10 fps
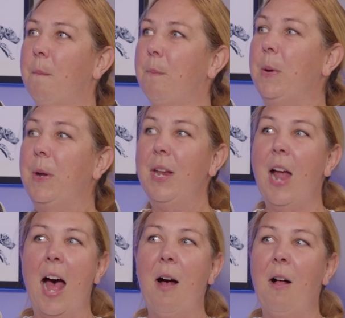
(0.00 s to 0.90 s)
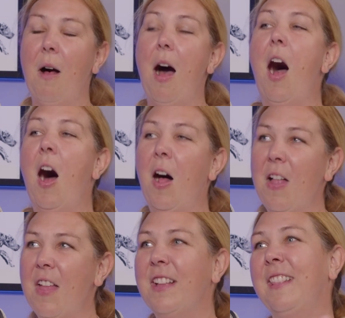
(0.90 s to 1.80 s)
put it all all
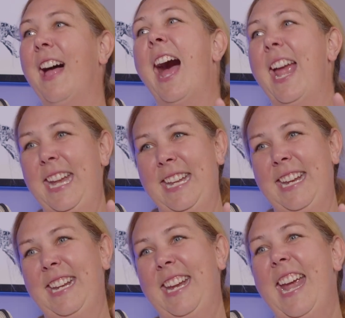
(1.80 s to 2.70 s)
on the line